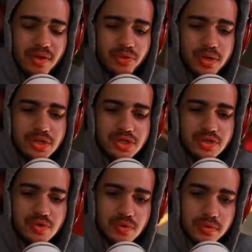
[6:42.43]
Three to
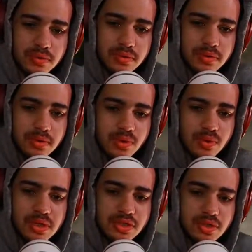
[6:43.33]
two.
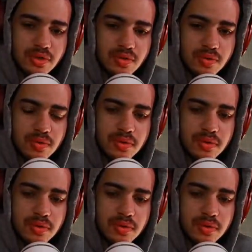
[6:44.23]
Three to two.